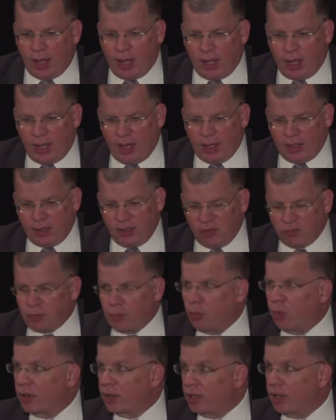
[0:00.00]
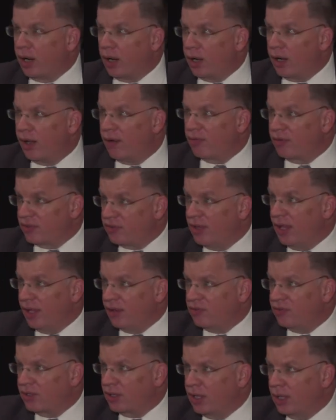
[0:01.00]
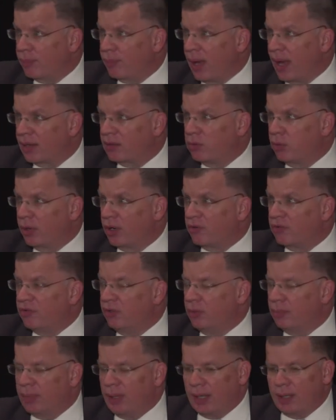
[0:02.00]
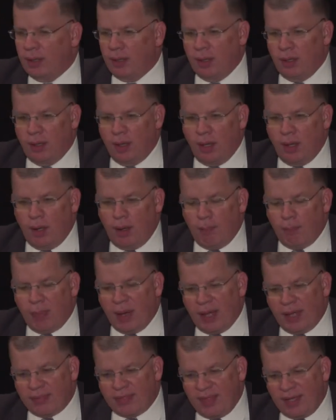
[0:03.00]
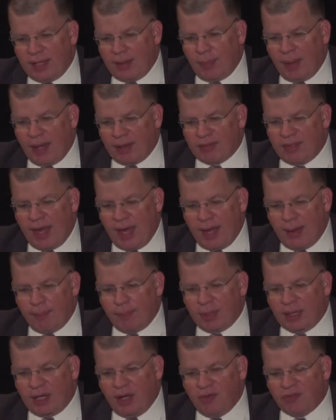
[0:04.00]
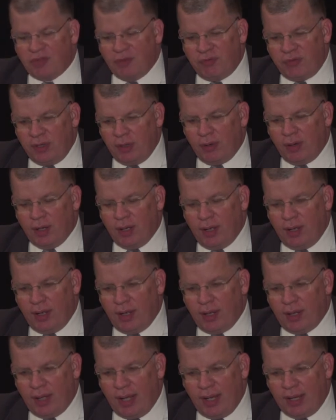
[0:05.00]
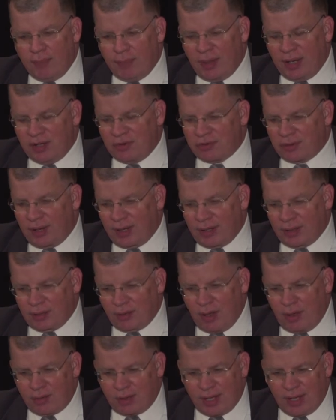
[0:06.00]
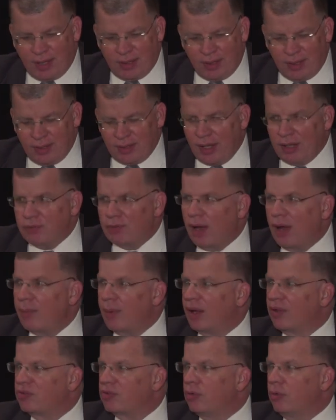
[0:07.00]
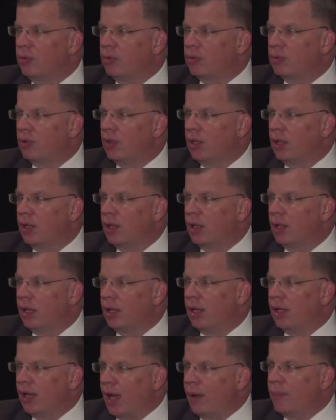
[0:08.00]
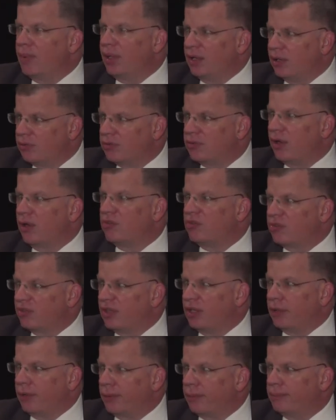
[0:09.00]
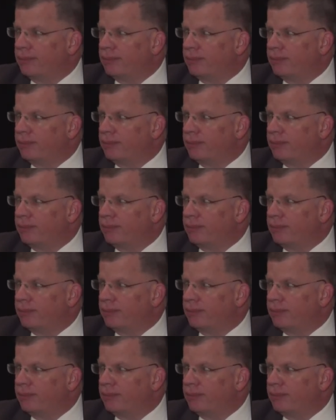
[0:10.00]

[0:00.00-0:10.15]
And he's been working on it ever since to get it back to where it should be. But think about that, because if you're anybody trying to locate and they drive by a school, and I've been to Jones Senior,